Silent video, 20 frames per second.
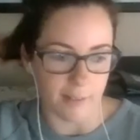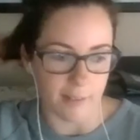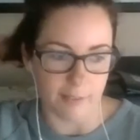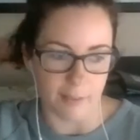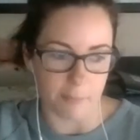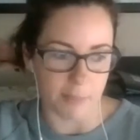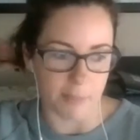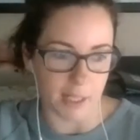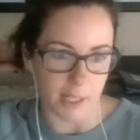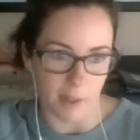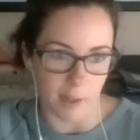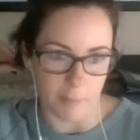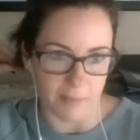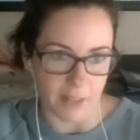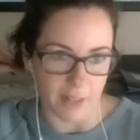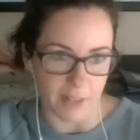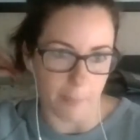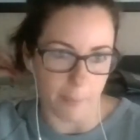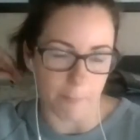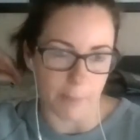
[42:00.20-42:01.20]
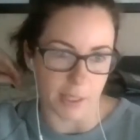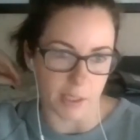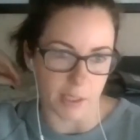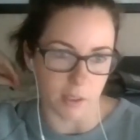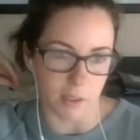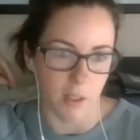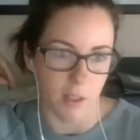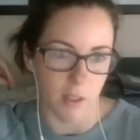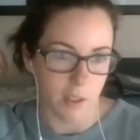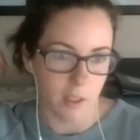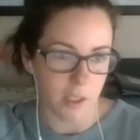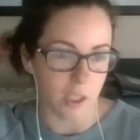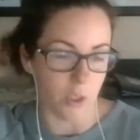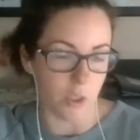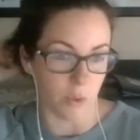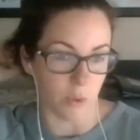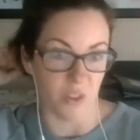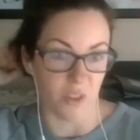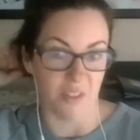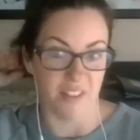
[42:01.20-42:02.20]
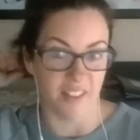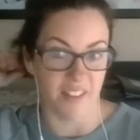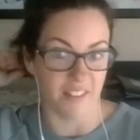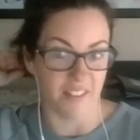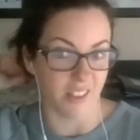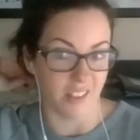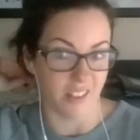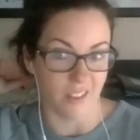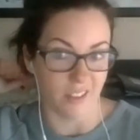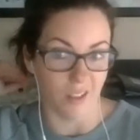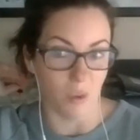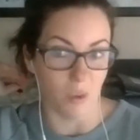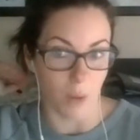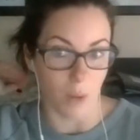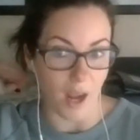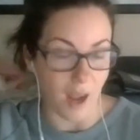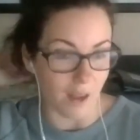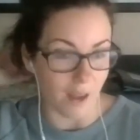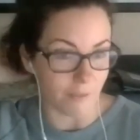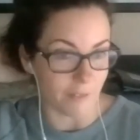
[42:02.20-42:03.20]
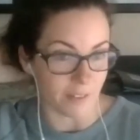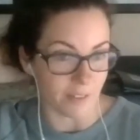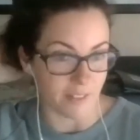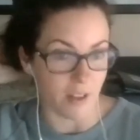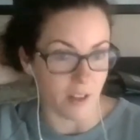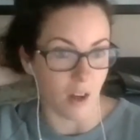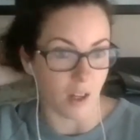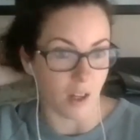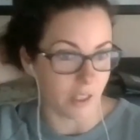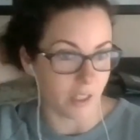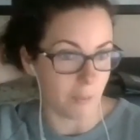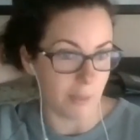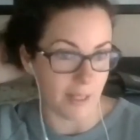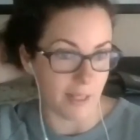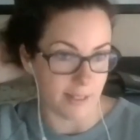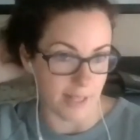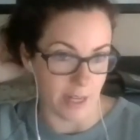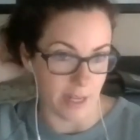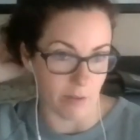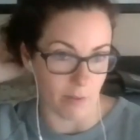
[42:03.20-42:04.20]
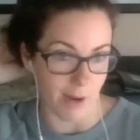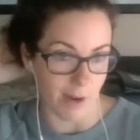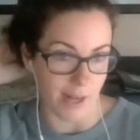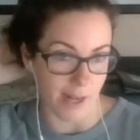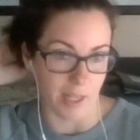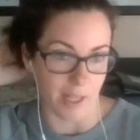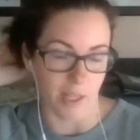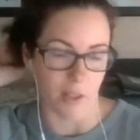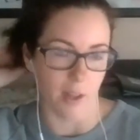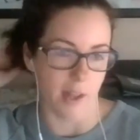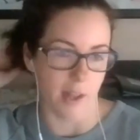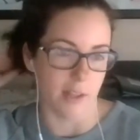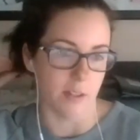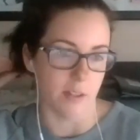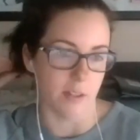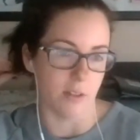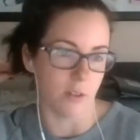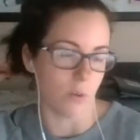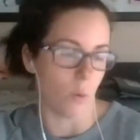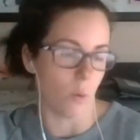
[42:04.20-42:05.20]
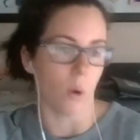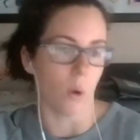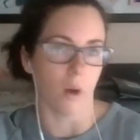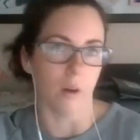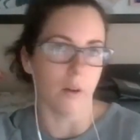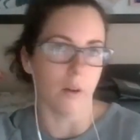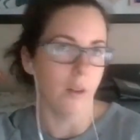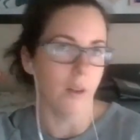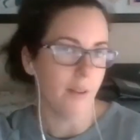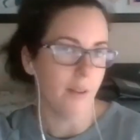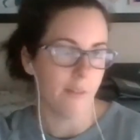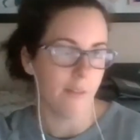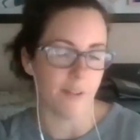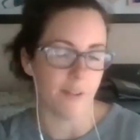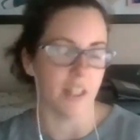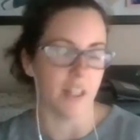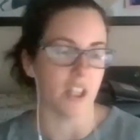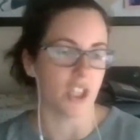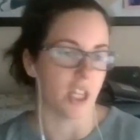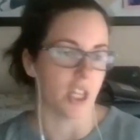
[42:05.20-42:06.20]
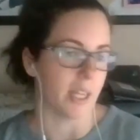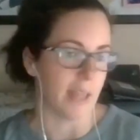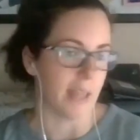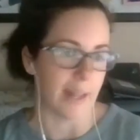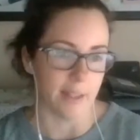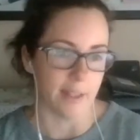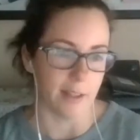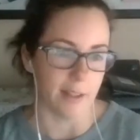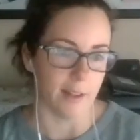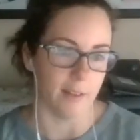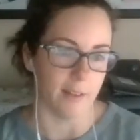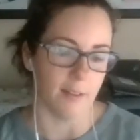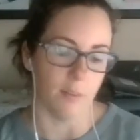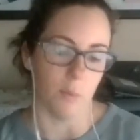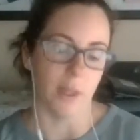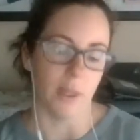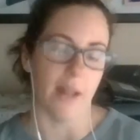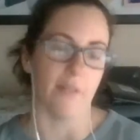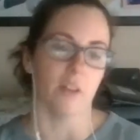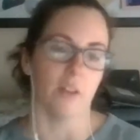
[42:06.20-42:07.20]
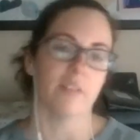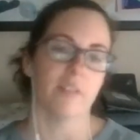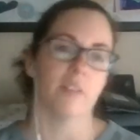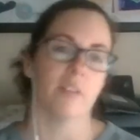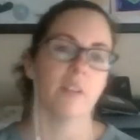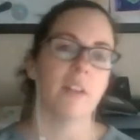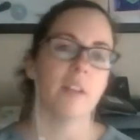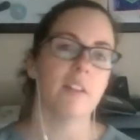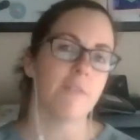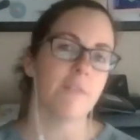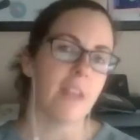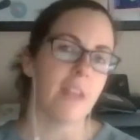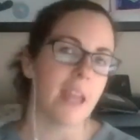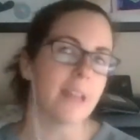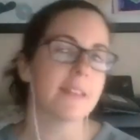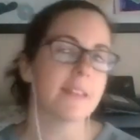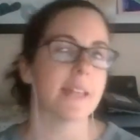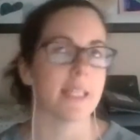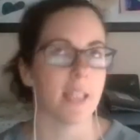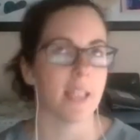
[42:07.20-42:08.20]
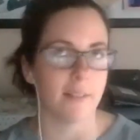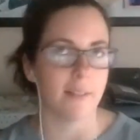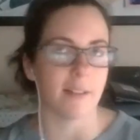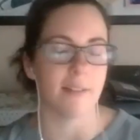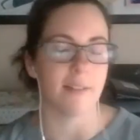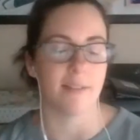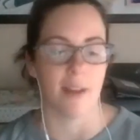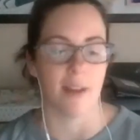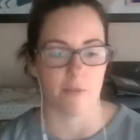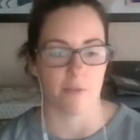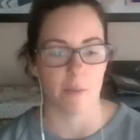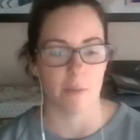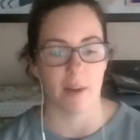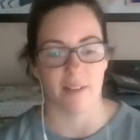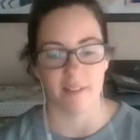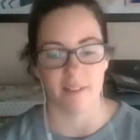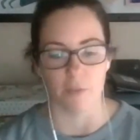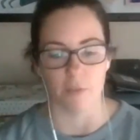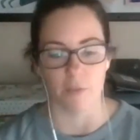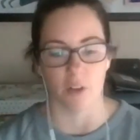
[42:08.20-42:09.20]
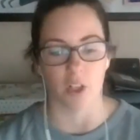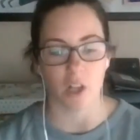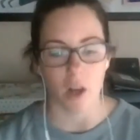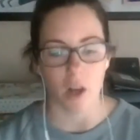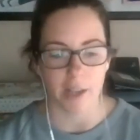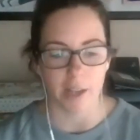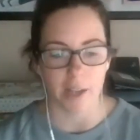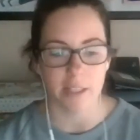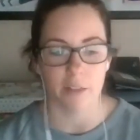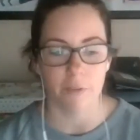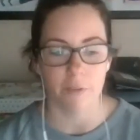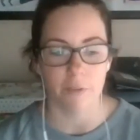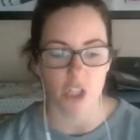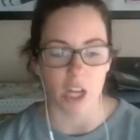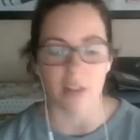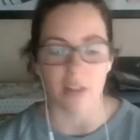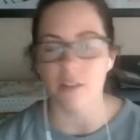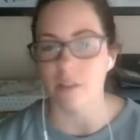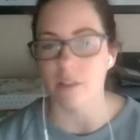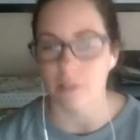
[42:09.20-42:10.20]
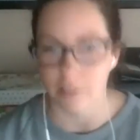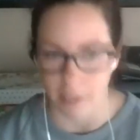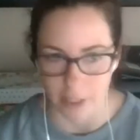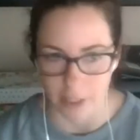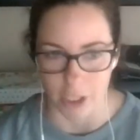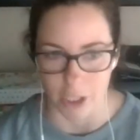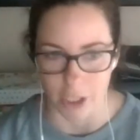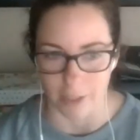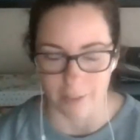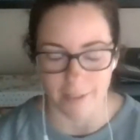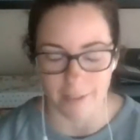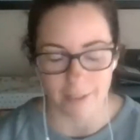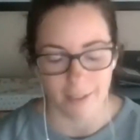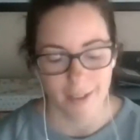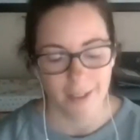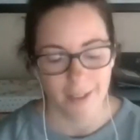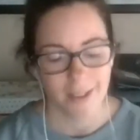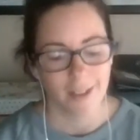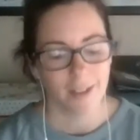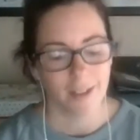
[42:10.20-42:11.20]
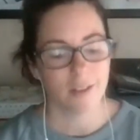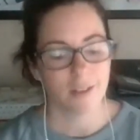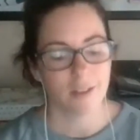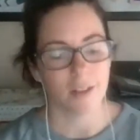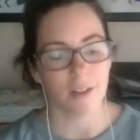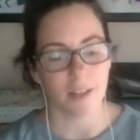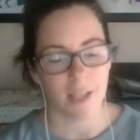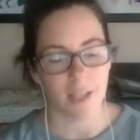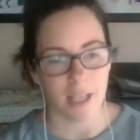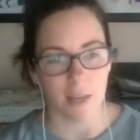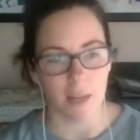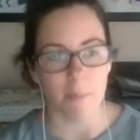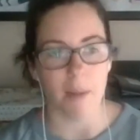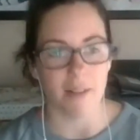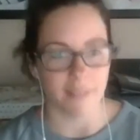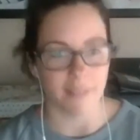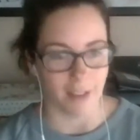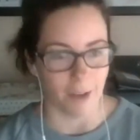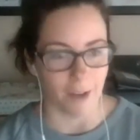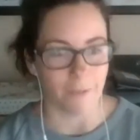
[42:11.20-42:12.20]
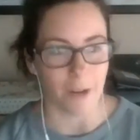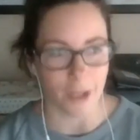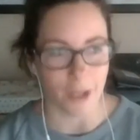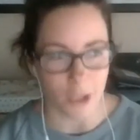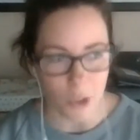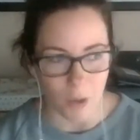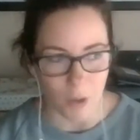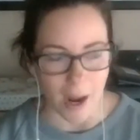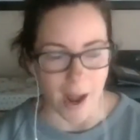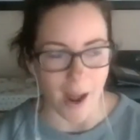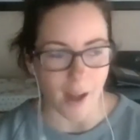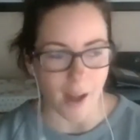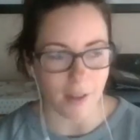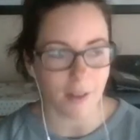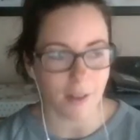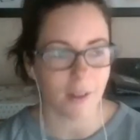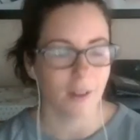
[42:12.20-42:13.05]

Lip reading: something comes up, and Thursday's looking a little rough. It's not going to be a day of writing and or finishing editing, whatever. So these fake deadlines I set for myself are kind of gentle nudges to keep myself on track.